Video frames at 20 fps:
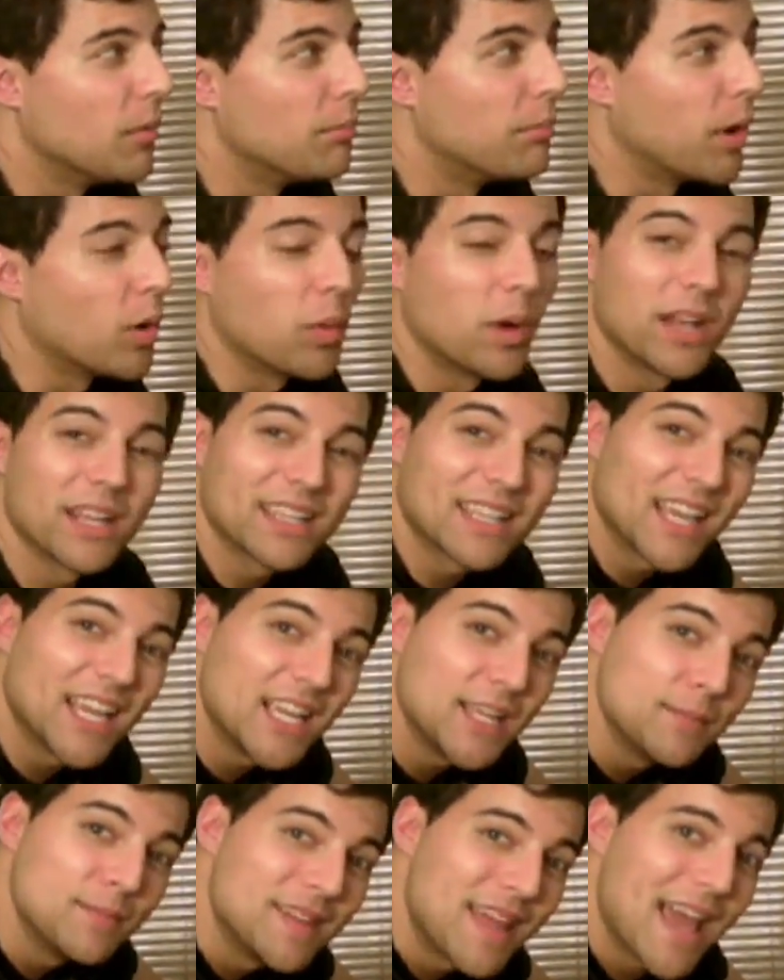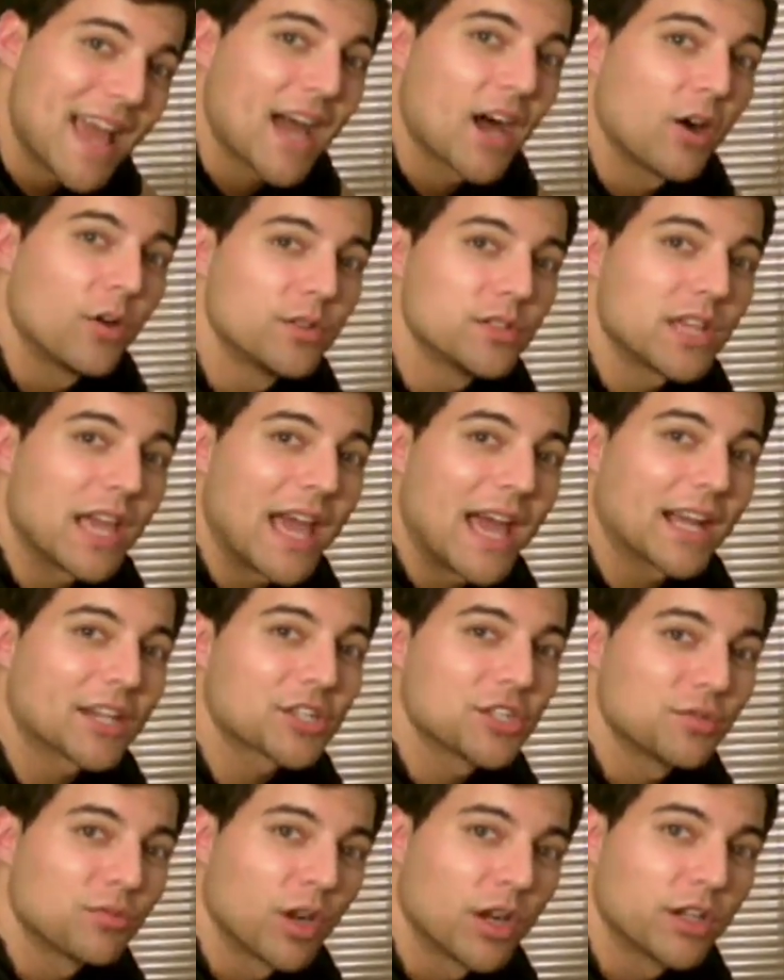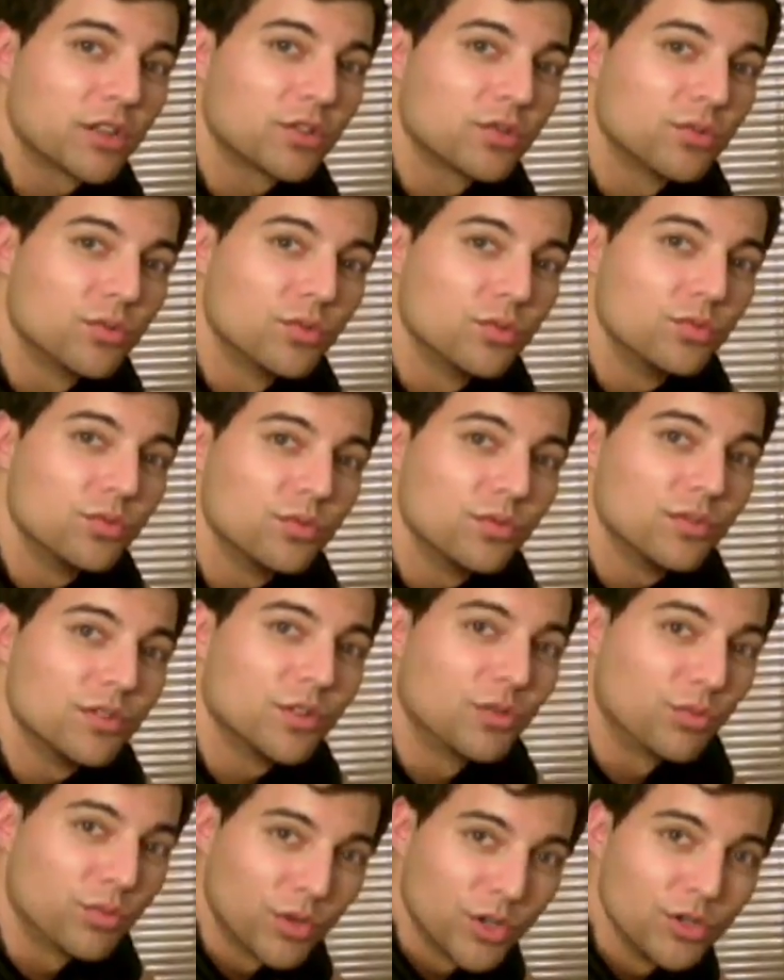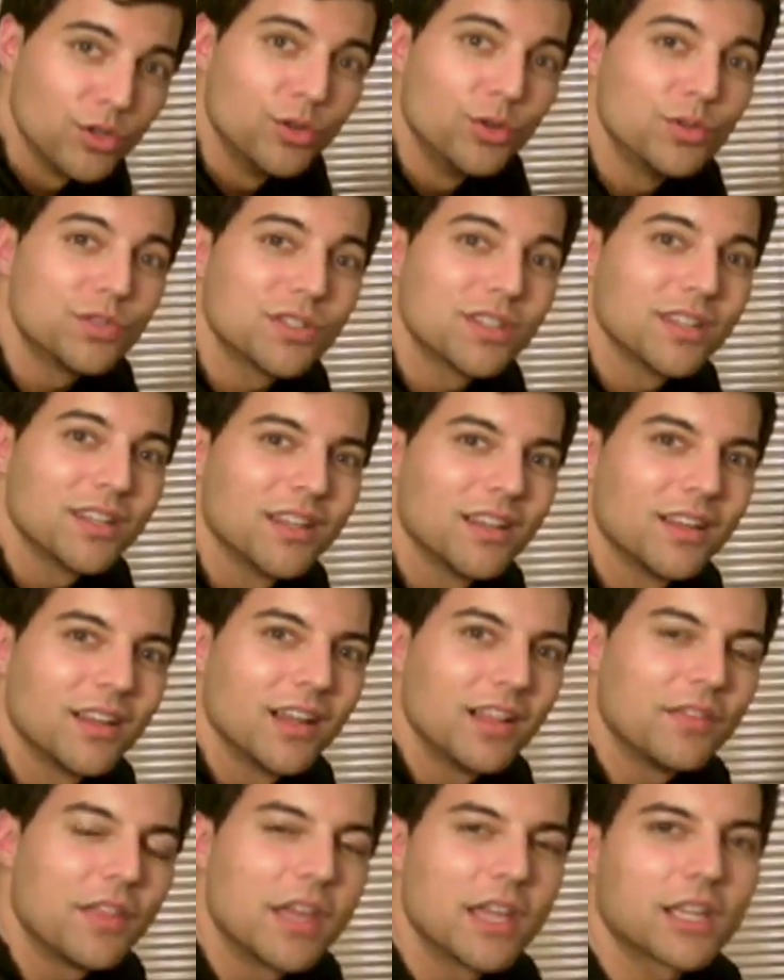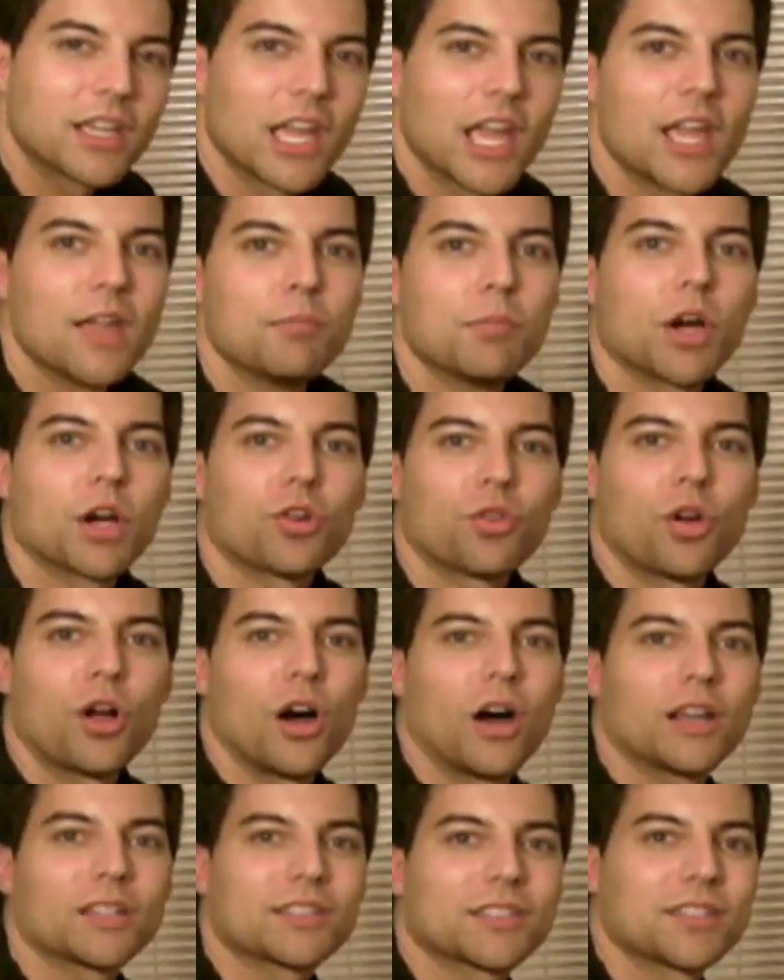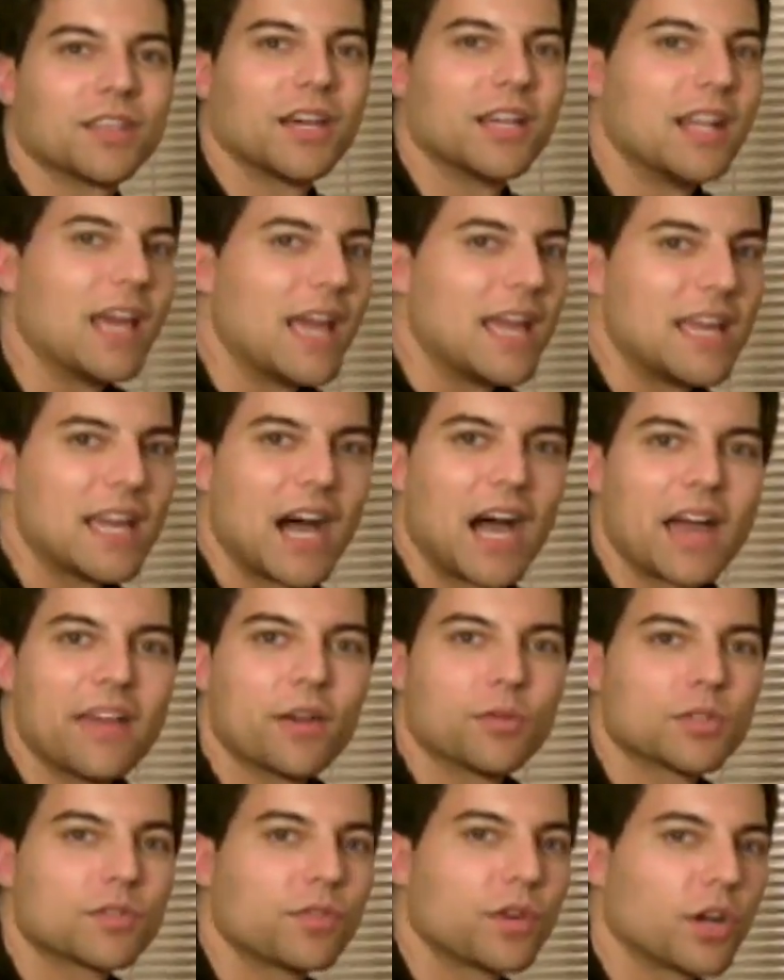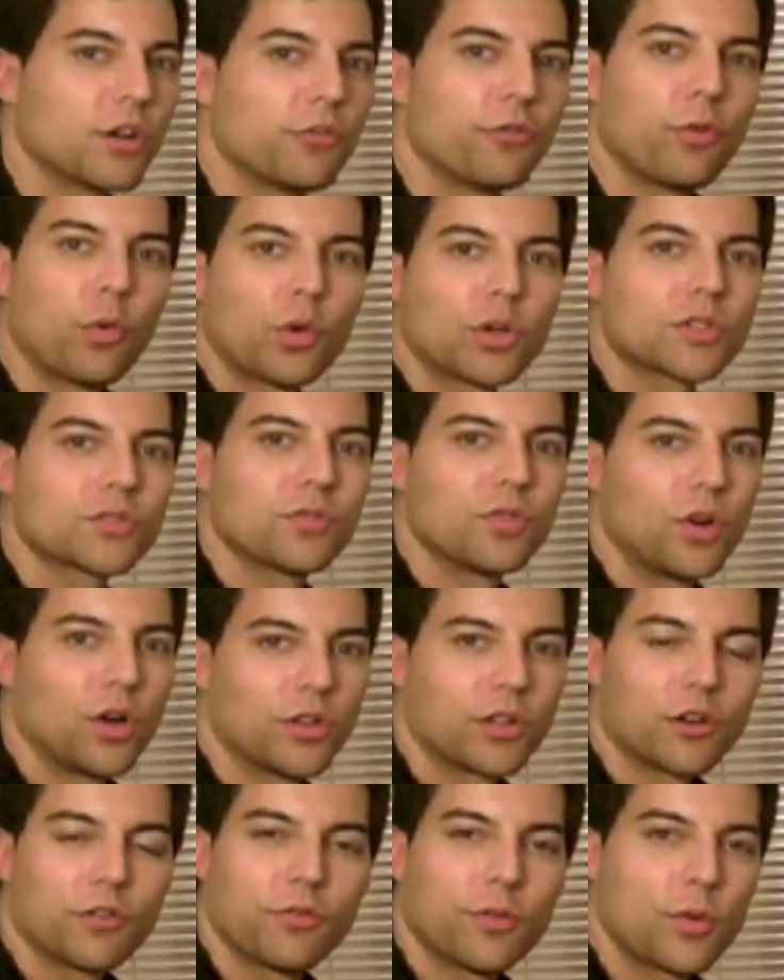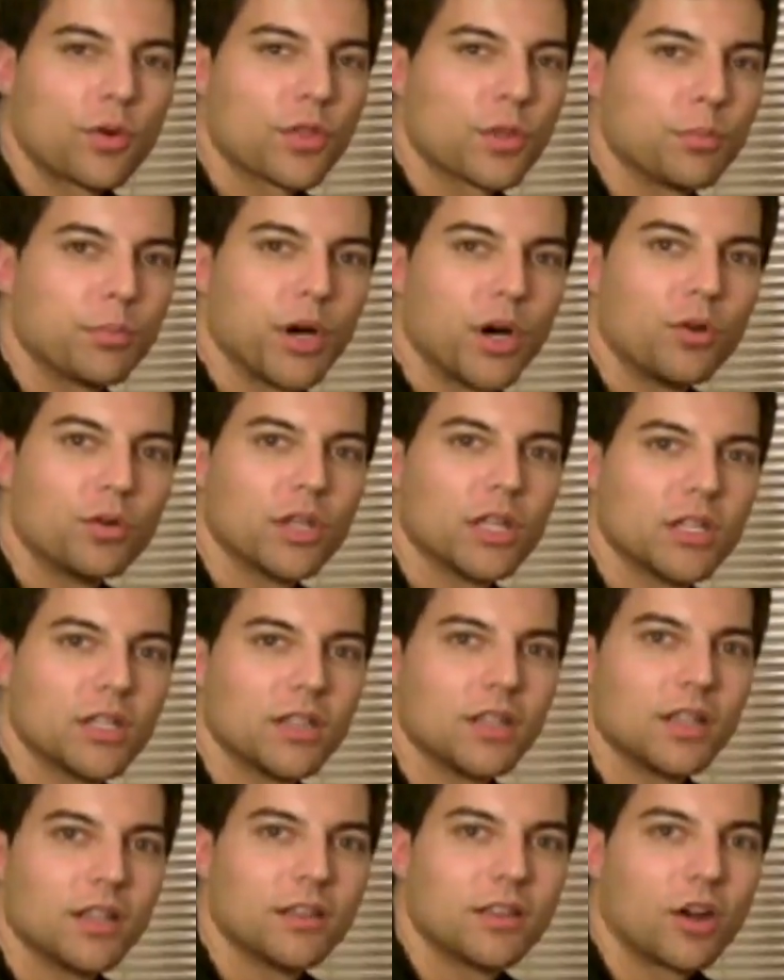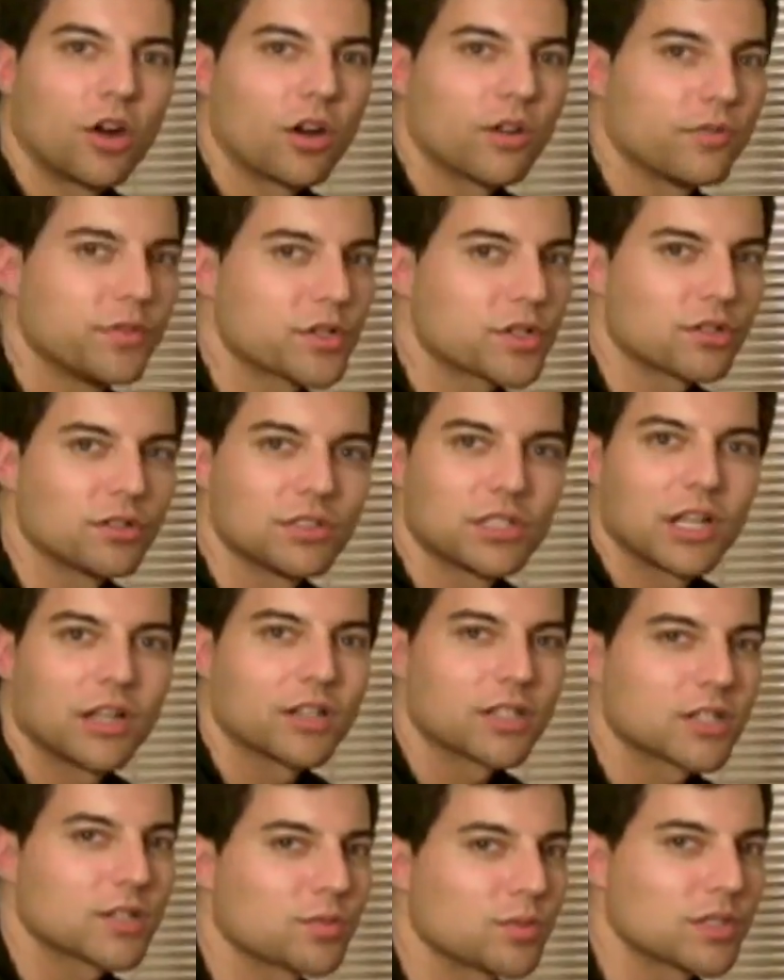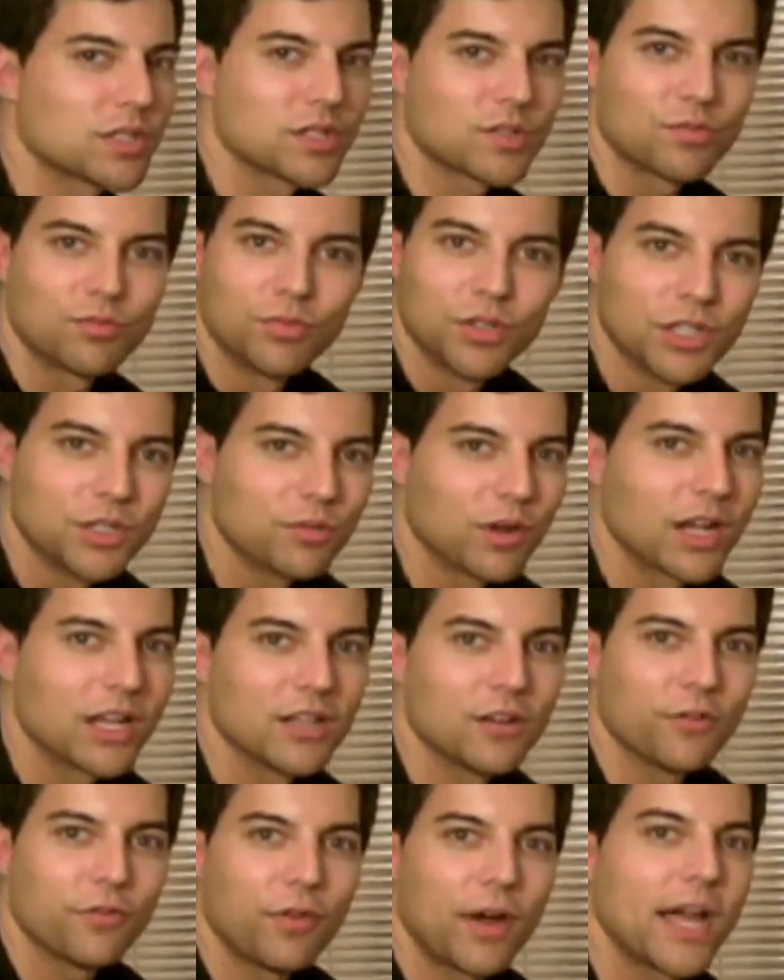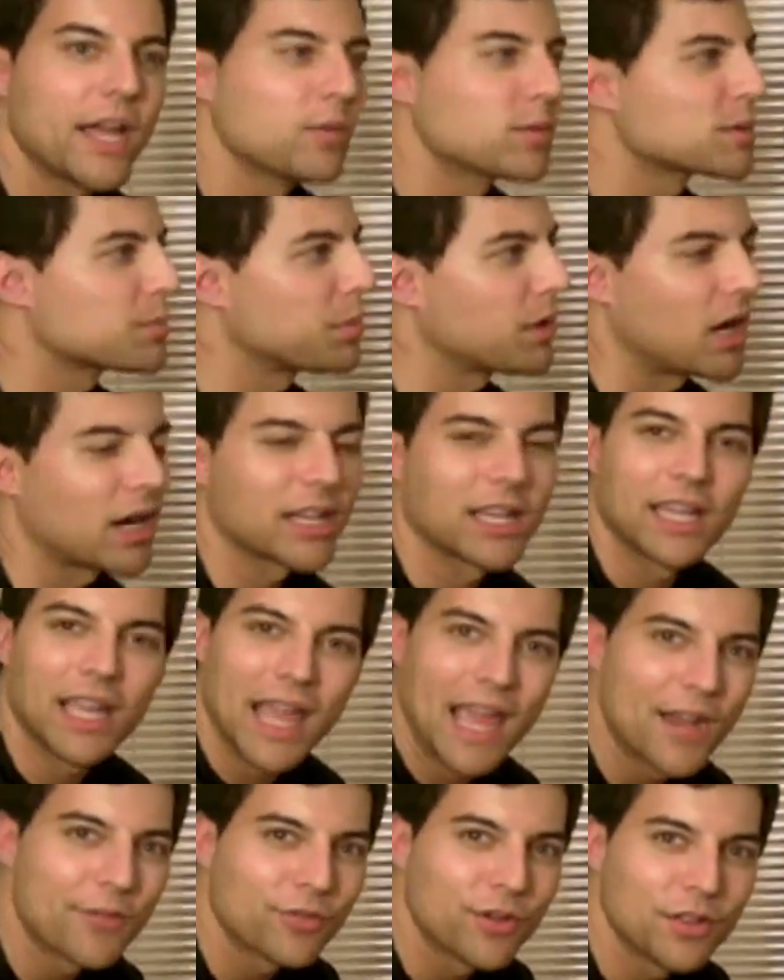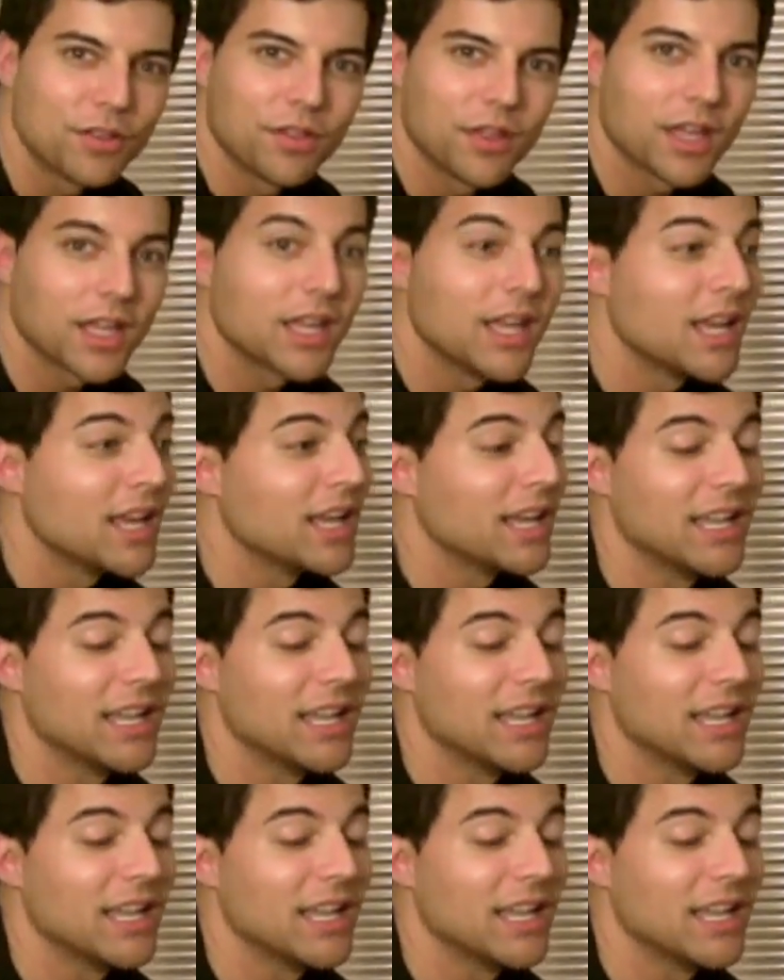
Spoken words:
But when it came down to actually running through the route, they came across an AI that was very forceful on their 4th opponent. The artificial intelligence was just really ready to fight, it was blocking everything.